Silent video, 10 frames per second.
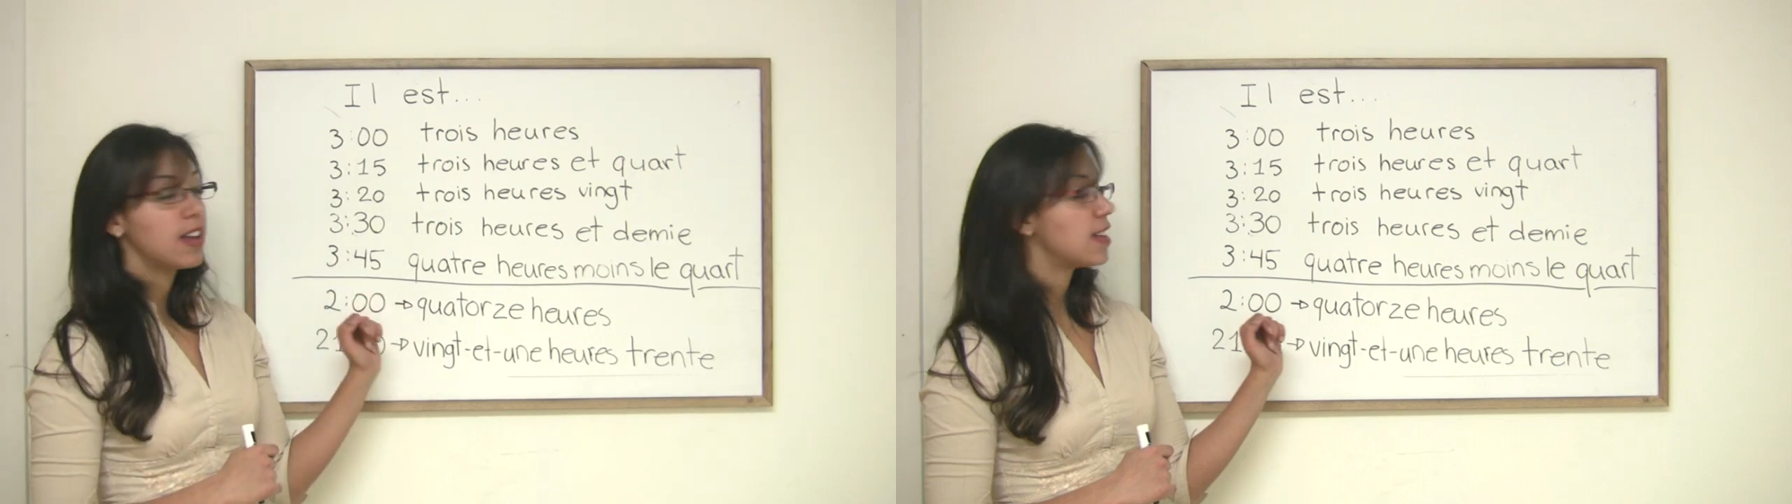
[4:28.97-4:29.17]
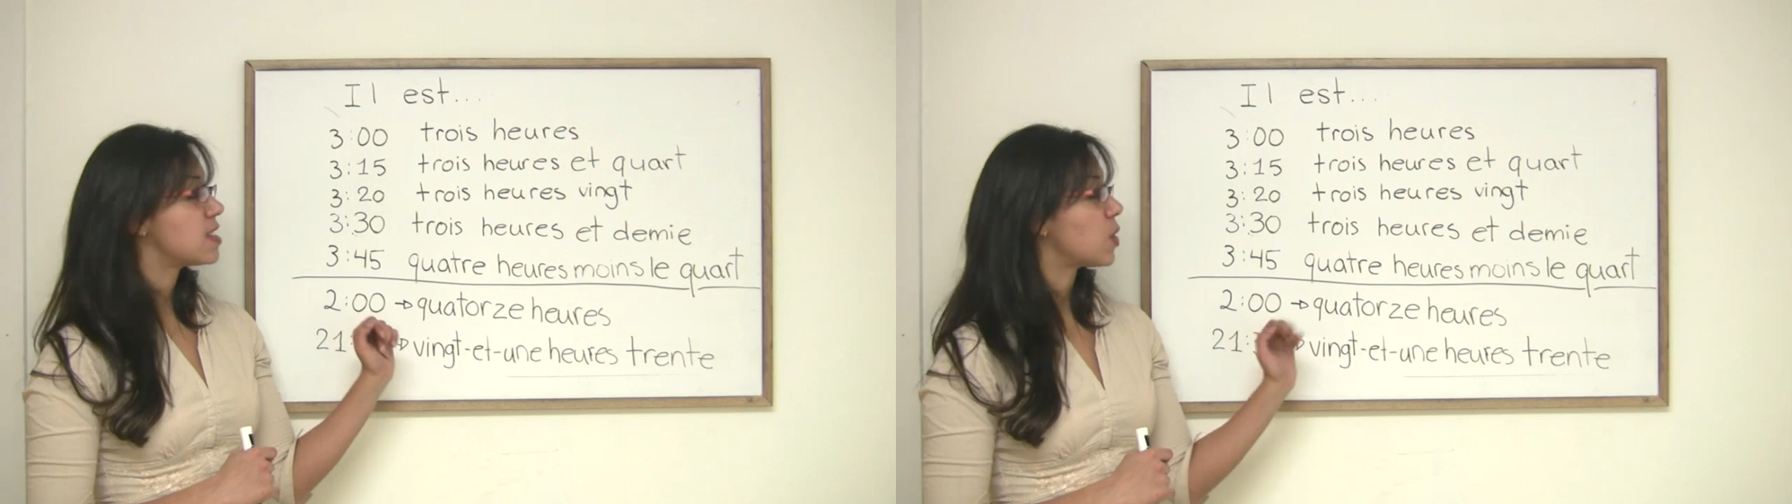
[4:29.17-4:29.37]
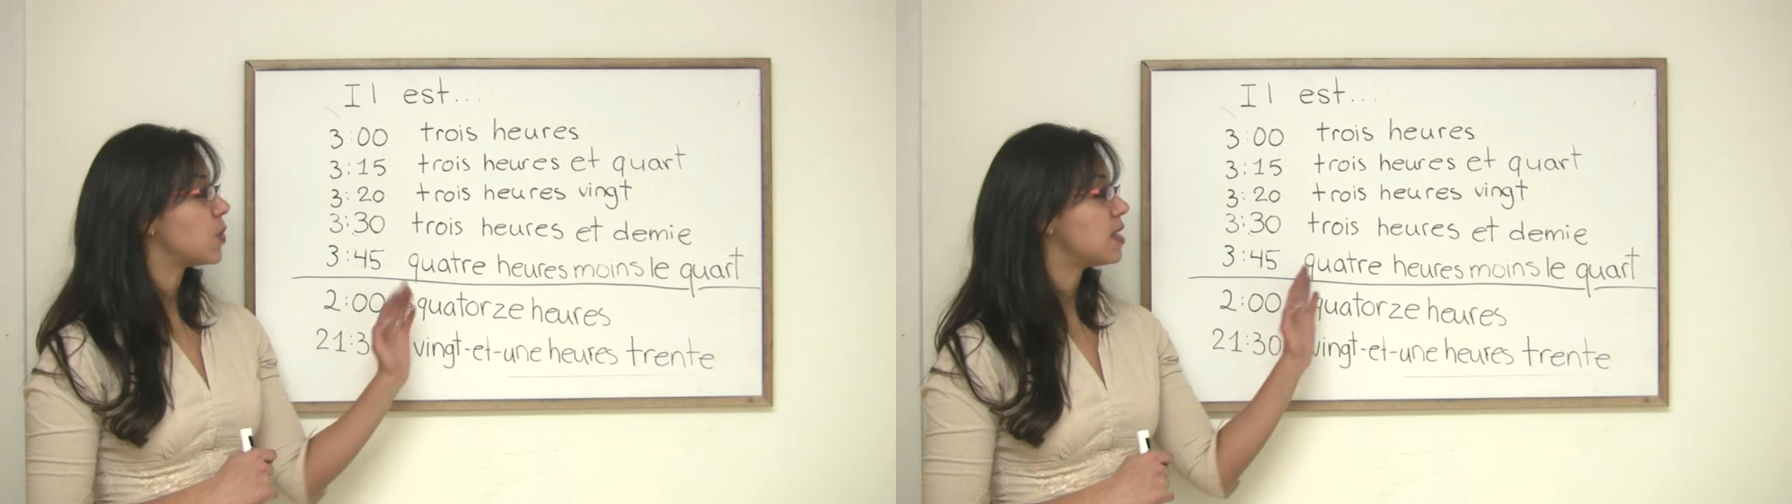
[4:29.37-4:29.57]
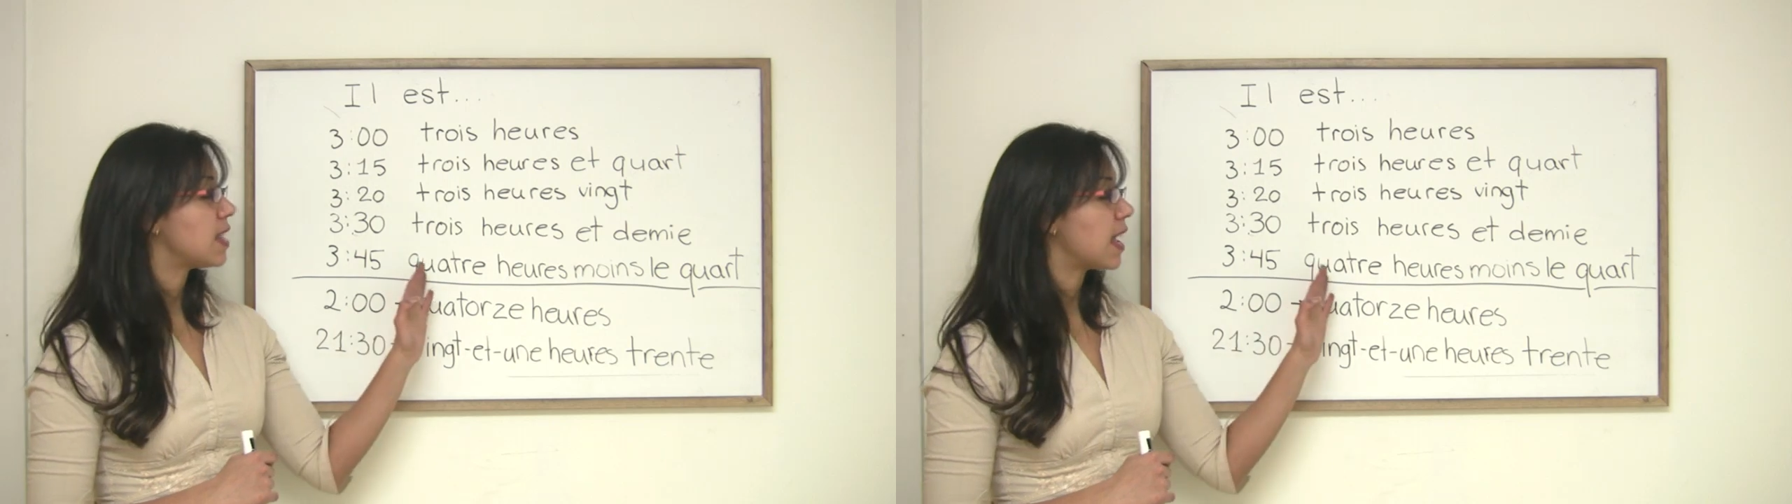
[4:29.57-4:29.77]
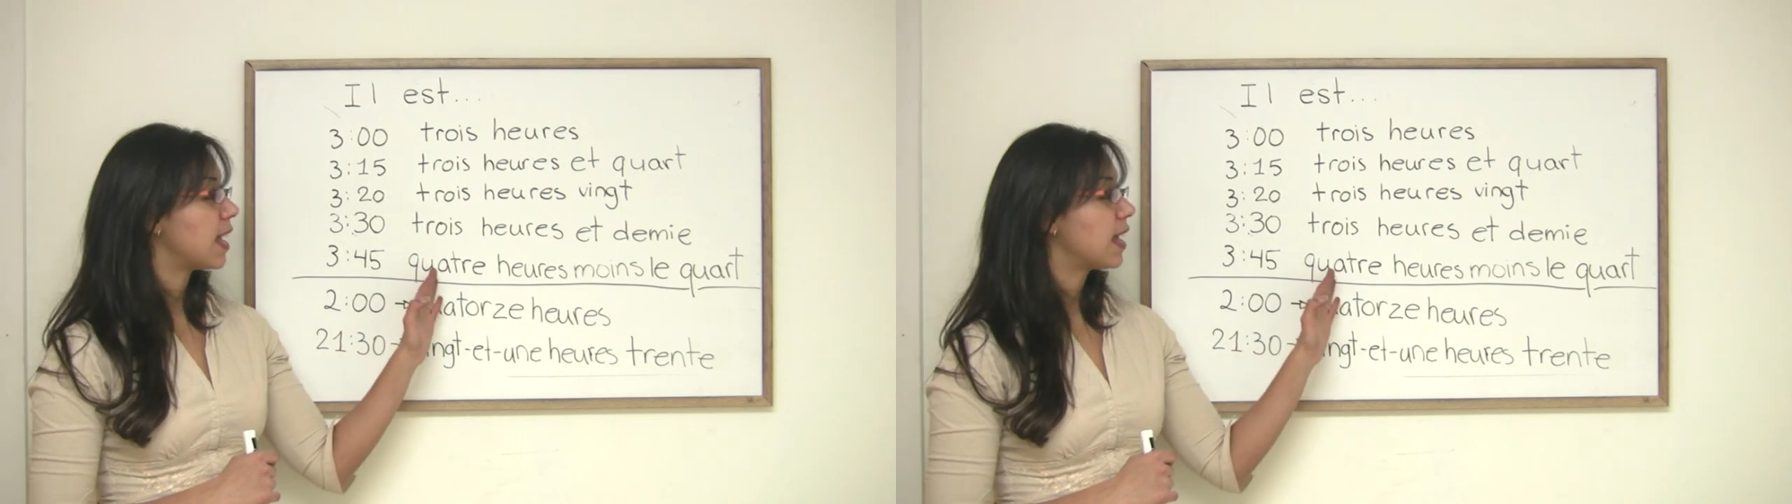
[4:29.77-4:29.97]
And so we
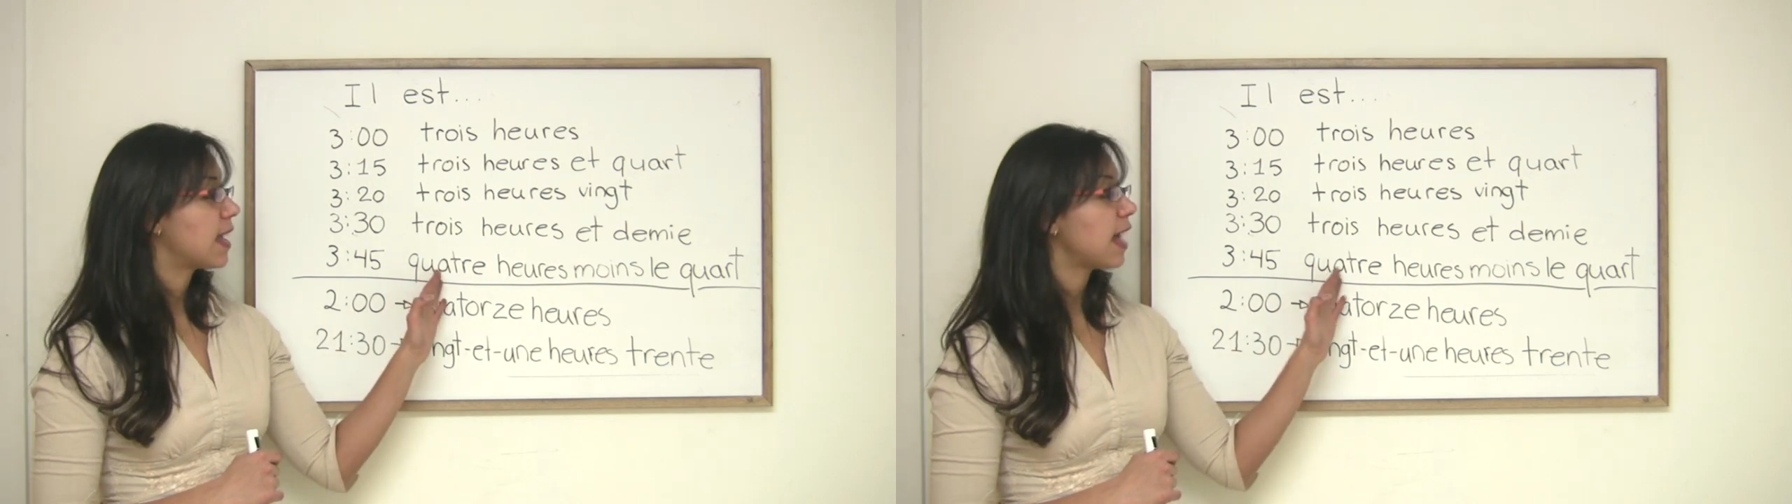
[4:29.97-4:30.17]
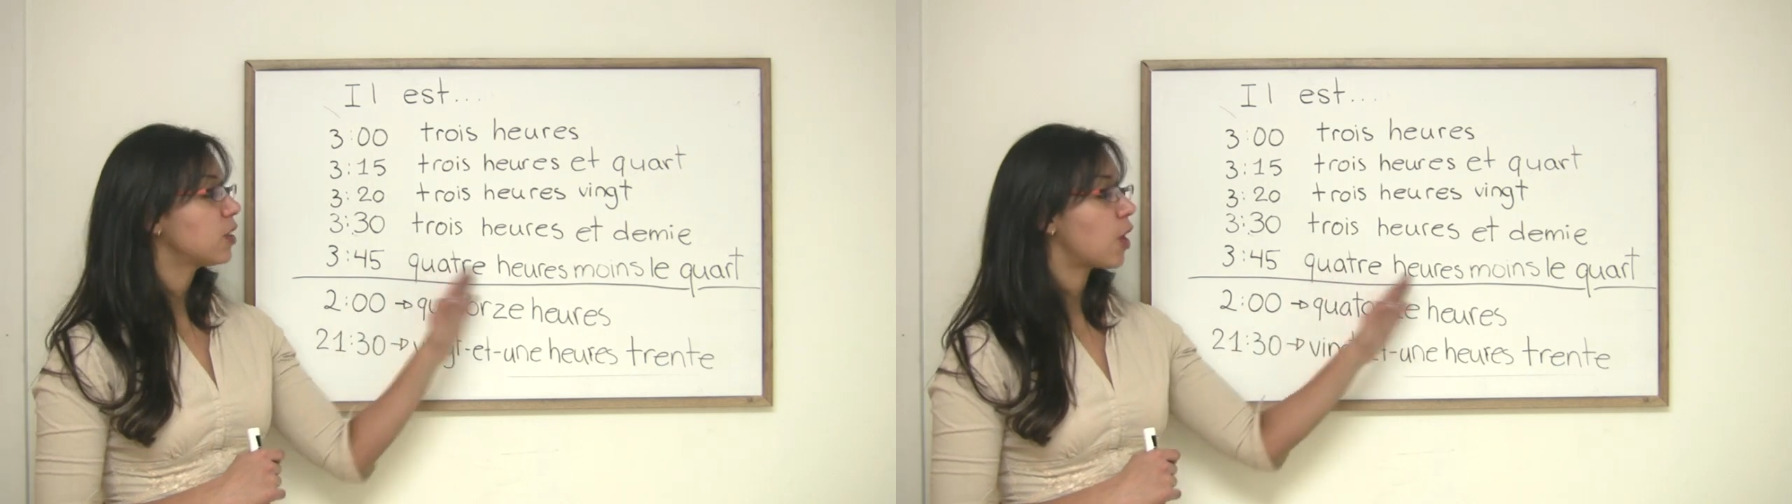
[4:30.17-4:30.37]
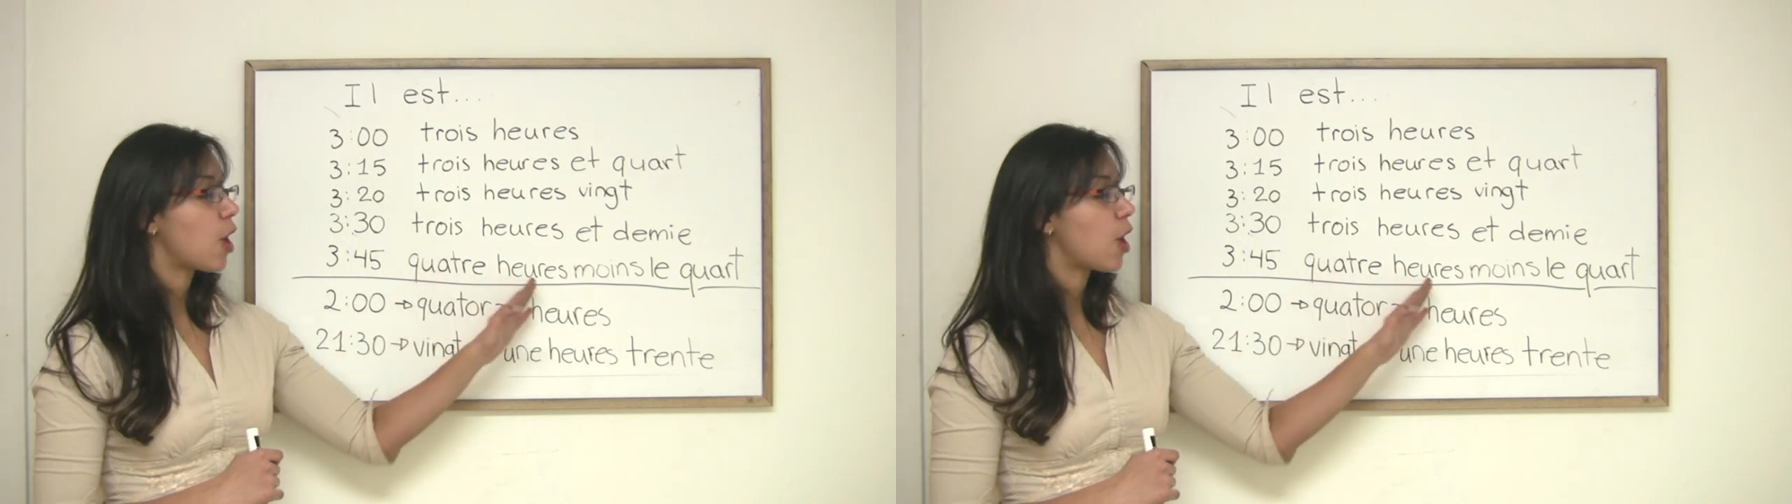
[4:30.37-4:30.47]
say 4